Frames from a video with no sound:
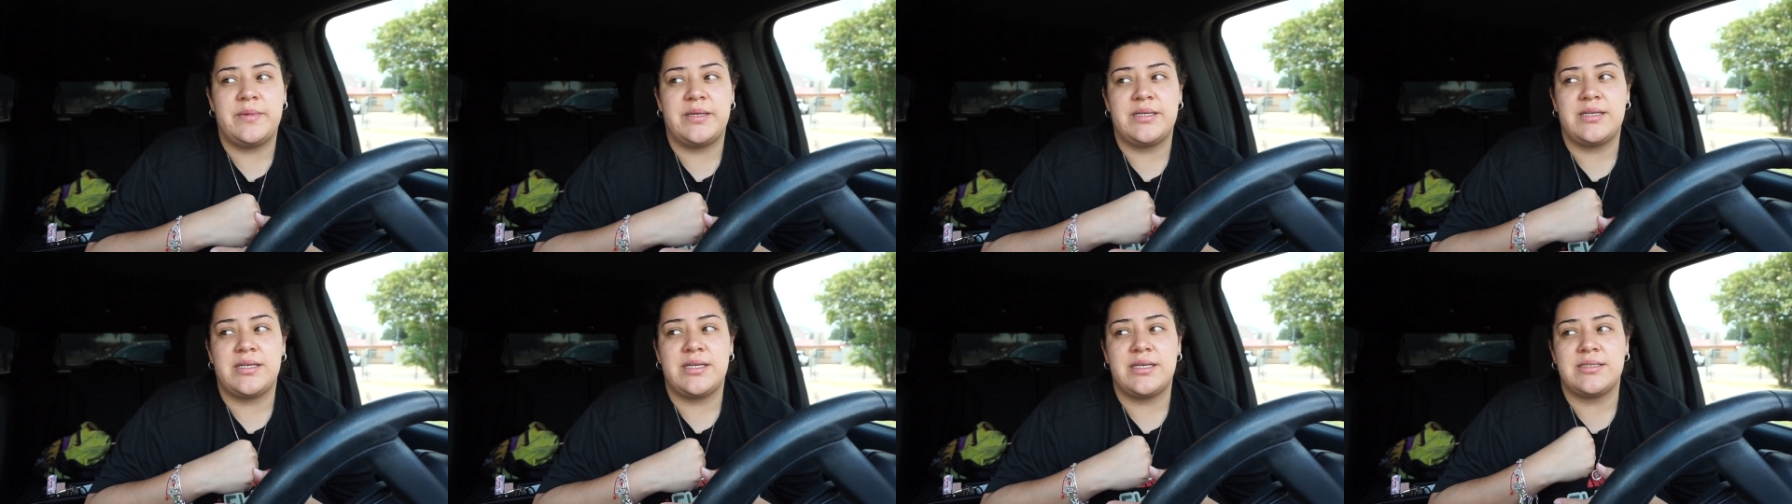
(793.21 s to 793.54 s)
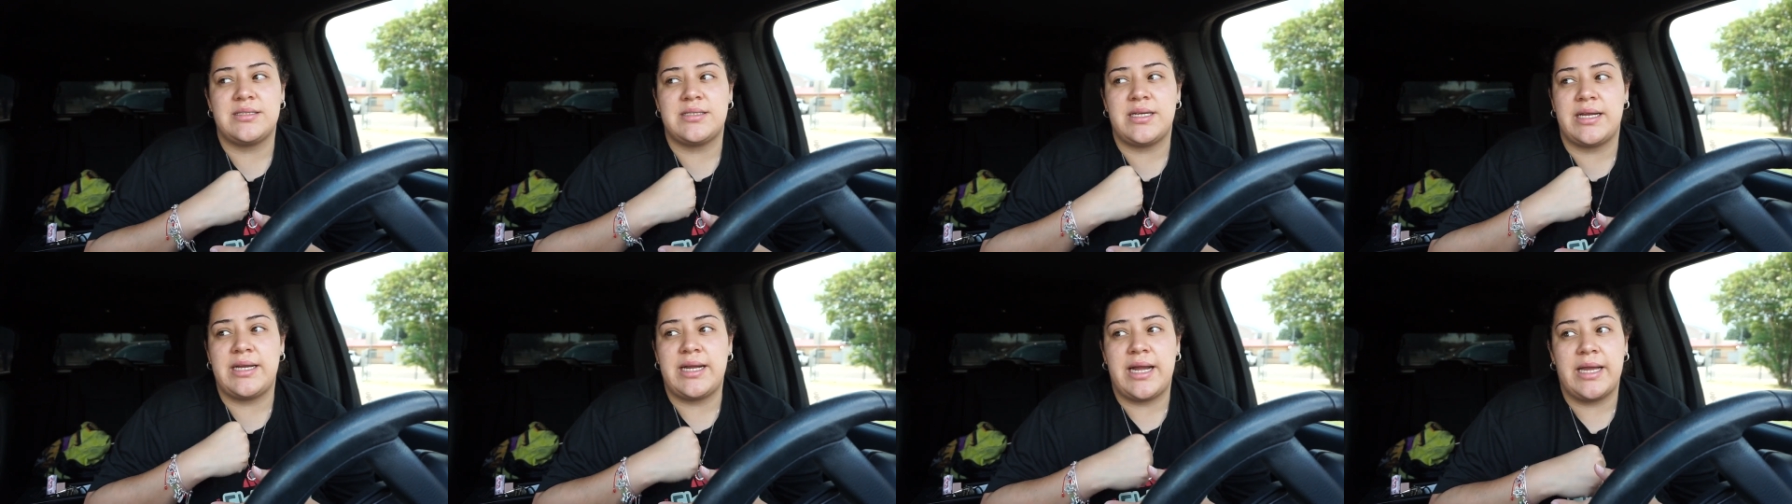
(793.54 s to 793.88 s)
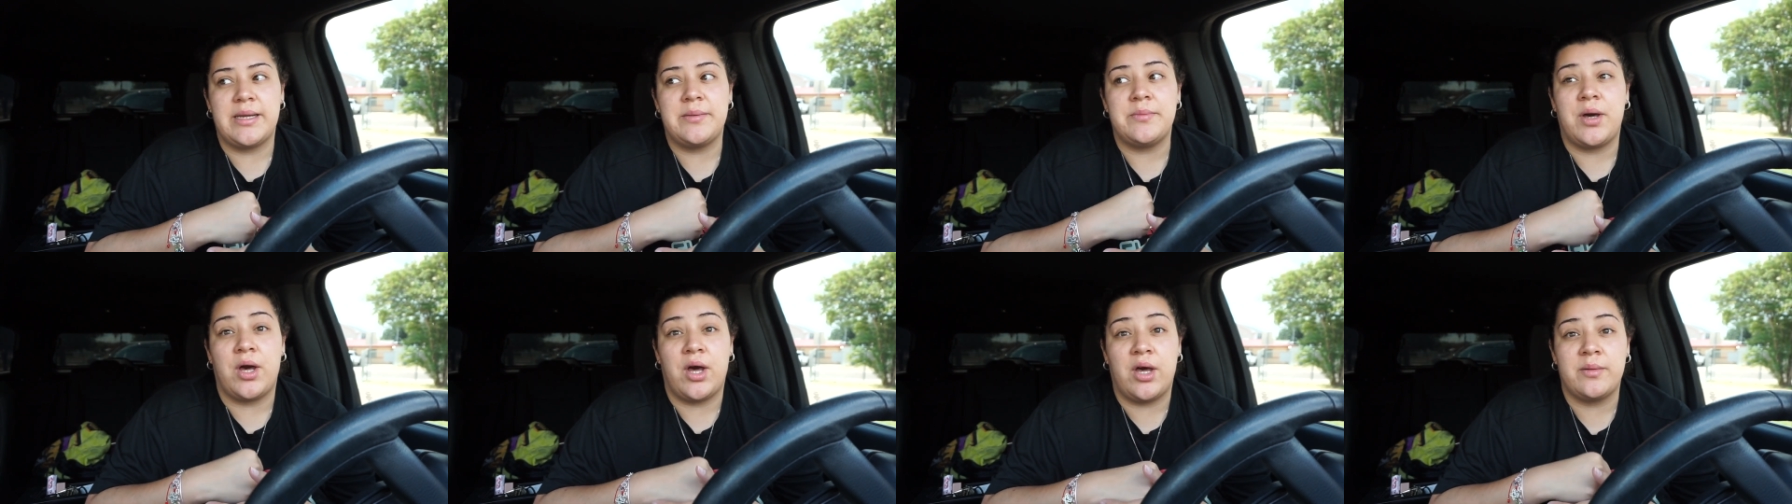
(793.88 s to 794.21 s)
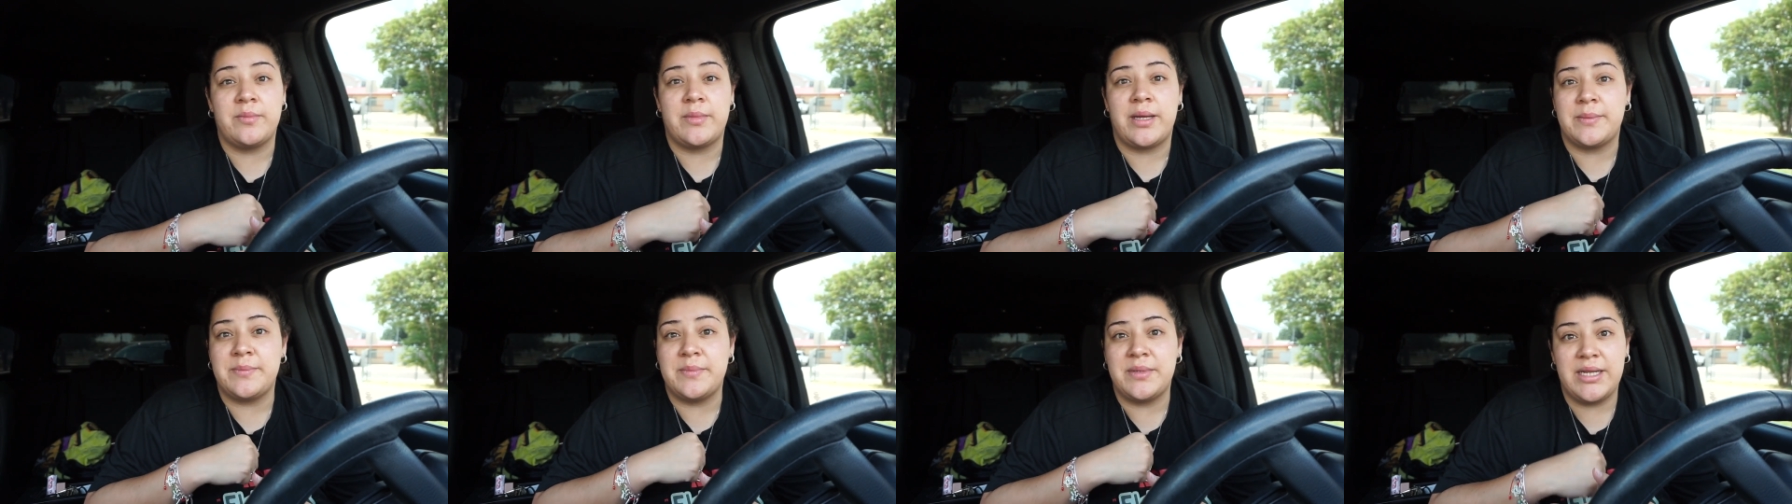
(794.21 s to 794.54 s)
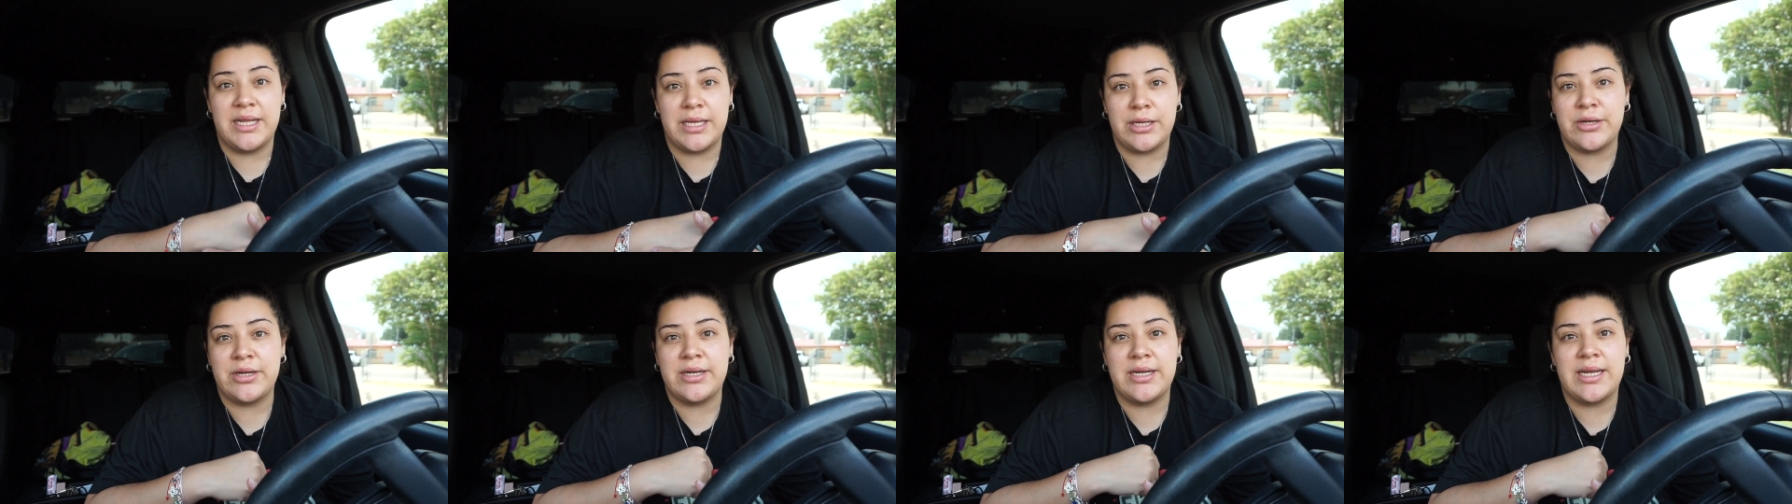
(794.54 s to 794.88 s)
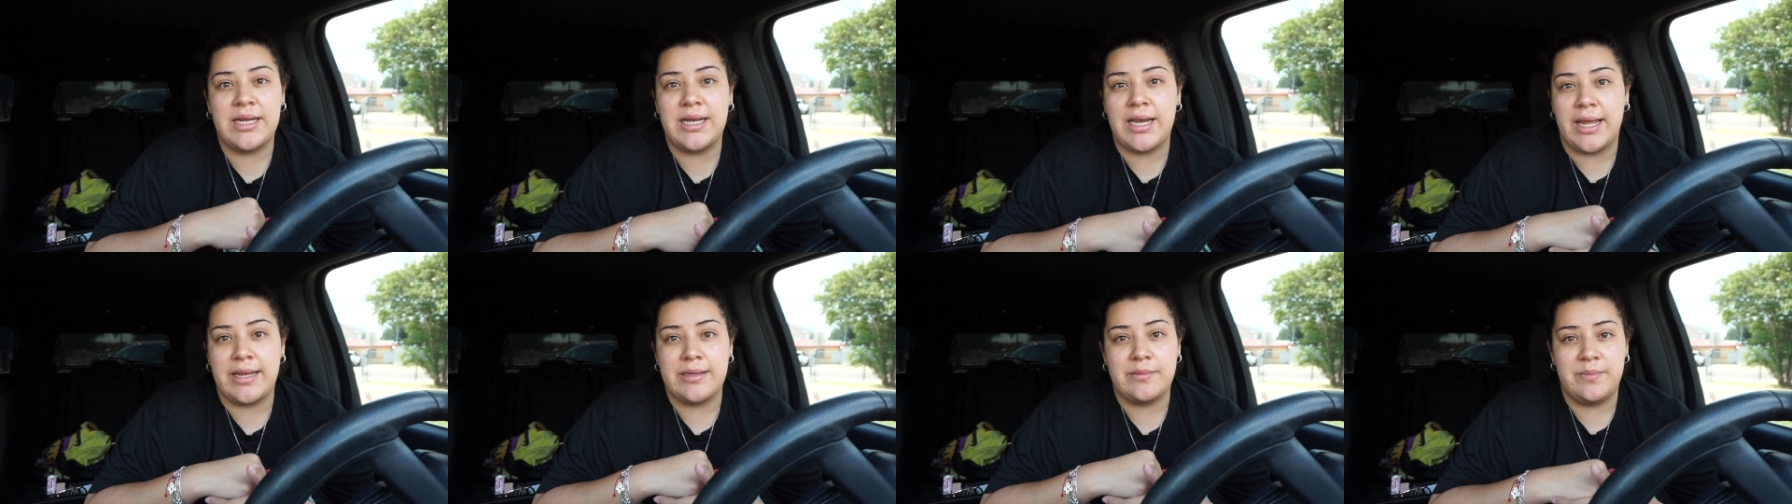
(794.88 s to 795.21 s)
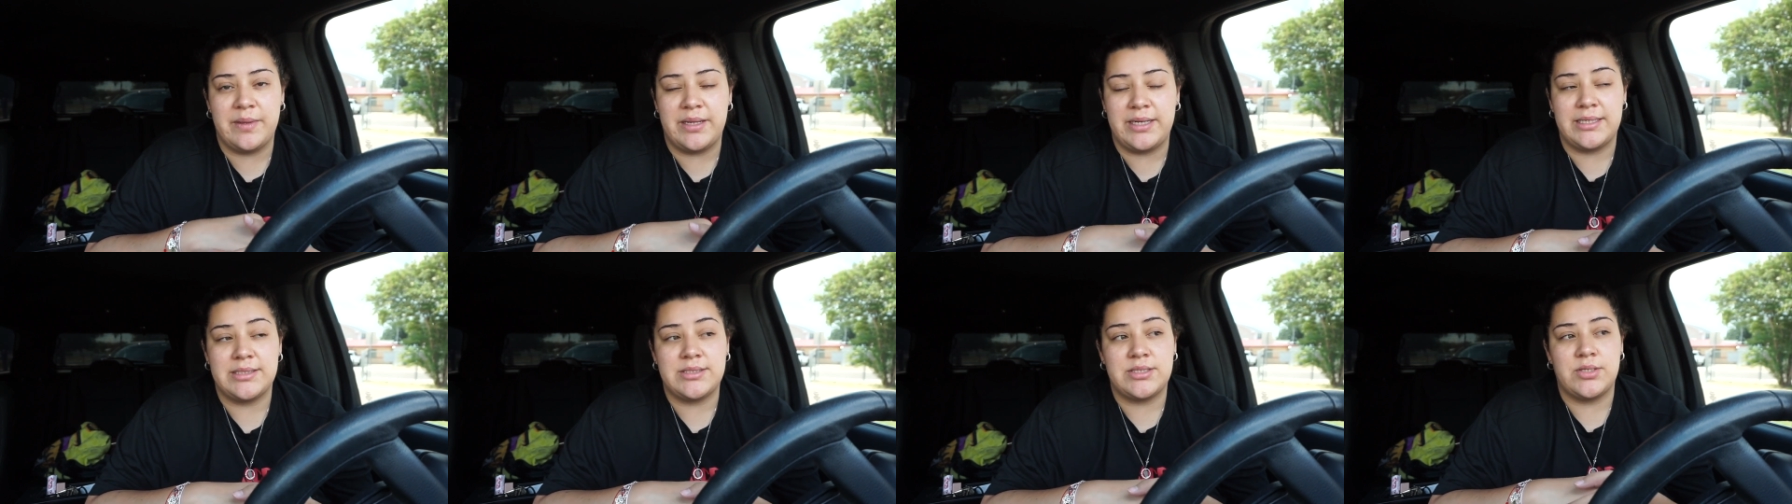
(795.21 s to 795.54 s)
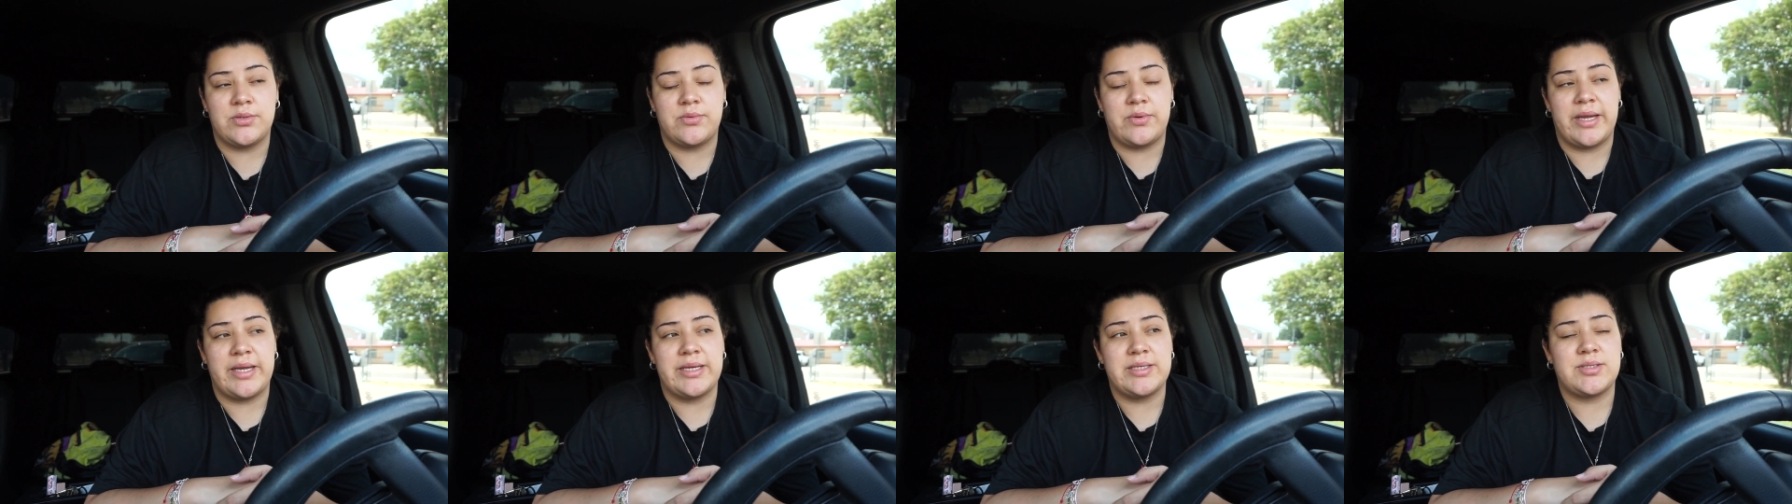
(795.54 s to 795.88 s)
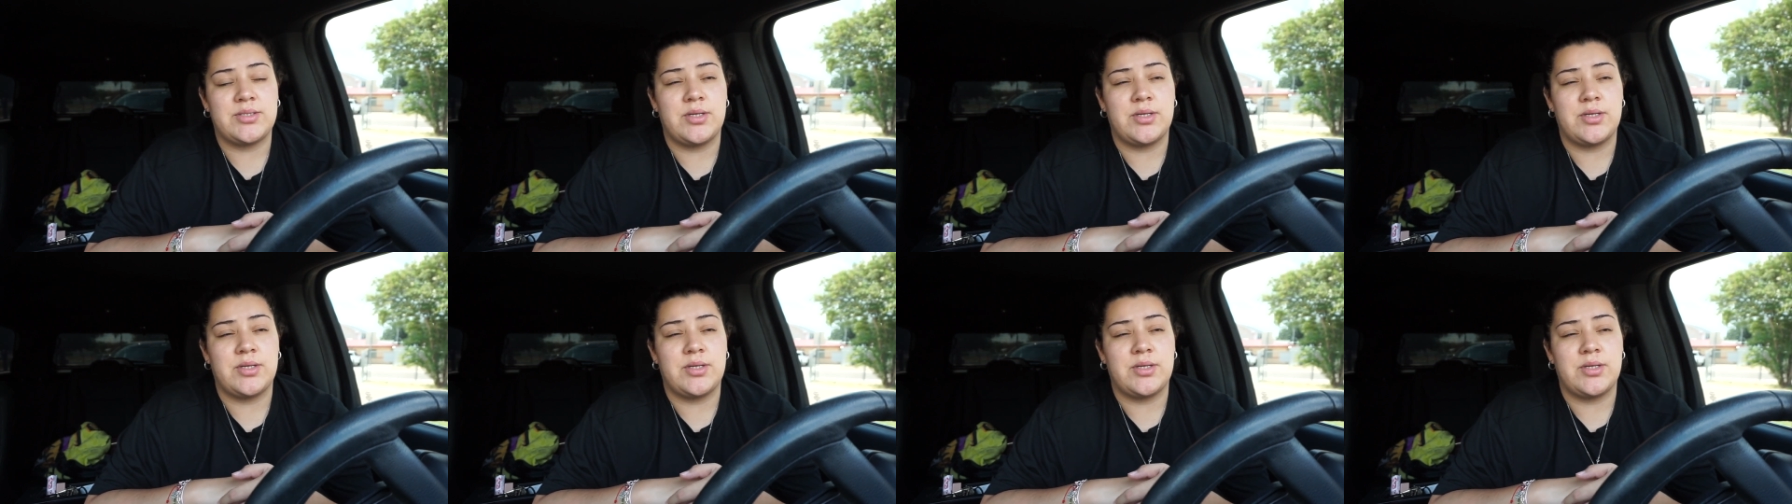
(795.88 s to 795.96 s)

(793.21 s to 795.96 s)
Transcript: And he's like, I'm literally like minutes away.